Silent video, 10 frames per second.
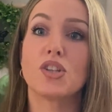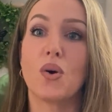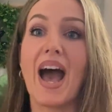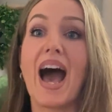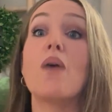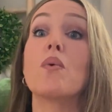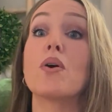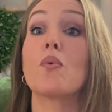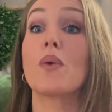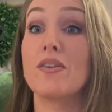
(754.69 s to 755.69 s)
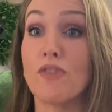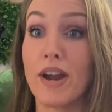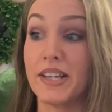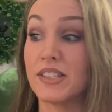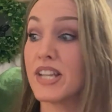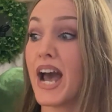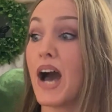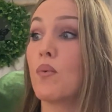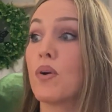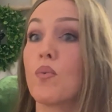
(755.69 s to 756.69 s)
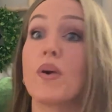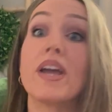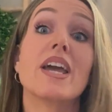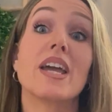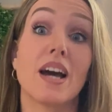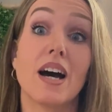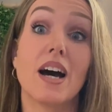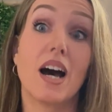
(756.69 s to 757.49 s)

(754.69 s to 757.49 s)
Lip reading: So how were we raised? How were we